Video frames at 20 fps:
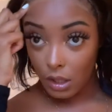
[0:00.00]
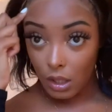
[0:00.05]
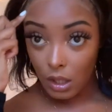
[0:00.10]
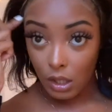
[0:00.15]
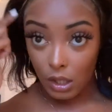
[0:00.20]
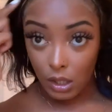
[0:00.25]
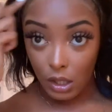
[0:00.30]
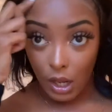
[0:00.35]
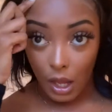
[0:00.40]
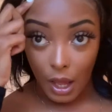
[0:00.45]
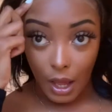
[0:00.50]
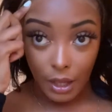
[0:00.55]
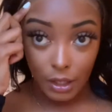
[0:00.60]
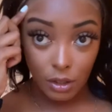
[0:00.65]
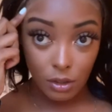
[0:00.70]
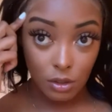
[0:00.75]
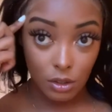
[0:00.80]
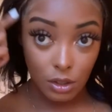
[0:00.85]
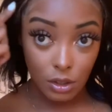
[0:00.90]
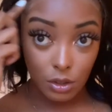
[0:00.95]
And I
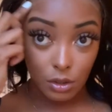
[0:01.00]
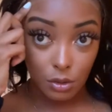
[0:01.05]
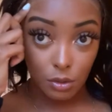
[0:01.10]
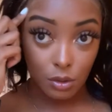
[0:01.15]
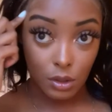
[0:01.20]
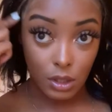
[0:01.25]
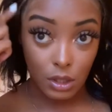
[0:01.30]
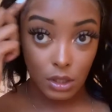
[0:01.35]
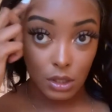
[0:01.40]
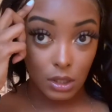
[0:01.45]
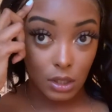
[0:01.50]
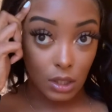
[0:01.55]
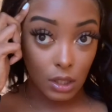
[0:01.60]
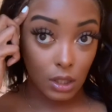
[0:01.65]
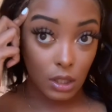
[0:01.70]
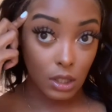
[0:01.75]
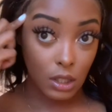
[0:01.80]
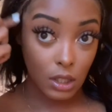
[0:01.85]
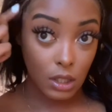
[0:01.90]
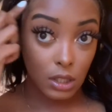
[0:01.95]
usually do this
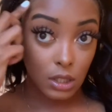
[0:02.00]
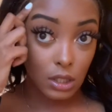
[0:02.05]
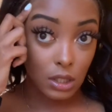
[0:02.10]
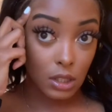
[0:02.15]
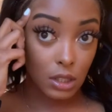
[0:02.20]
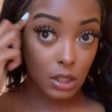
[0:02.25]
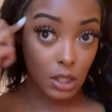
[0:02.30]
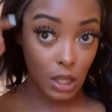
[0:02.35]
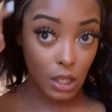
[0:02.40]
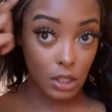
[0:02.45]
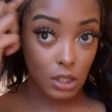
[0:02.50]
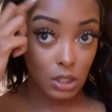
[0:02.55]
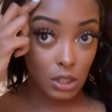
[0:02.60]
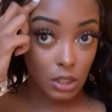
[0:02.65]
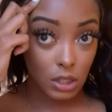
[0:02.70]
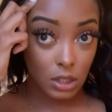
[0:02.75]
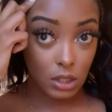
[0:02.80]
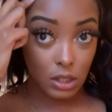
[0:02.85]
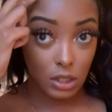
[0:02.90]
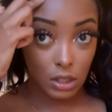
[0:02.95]
in
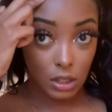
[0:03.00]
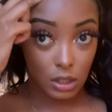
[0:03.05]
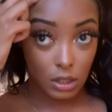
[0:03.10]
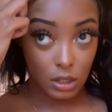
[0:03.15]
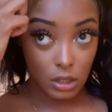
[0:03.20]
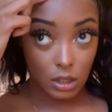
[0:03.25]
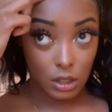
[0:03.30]
sections.